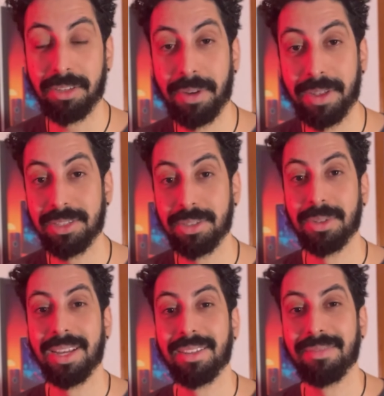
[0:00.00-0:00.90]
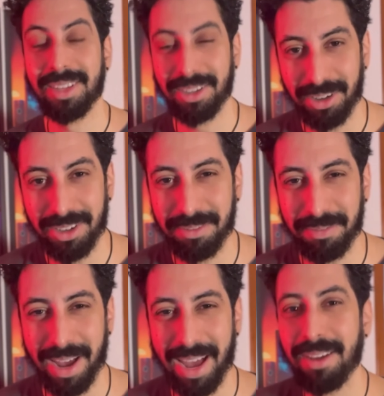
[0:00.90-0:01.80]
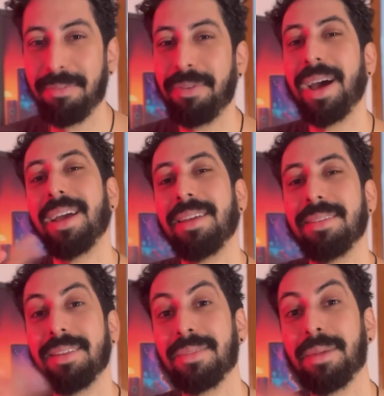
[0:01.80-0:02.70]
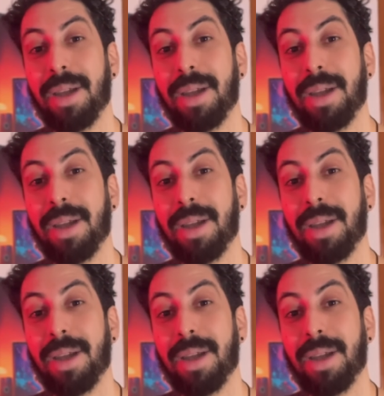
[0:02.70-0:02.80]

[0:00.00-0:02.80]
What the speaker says: very soon. Big hug. Bye. Bye. I'm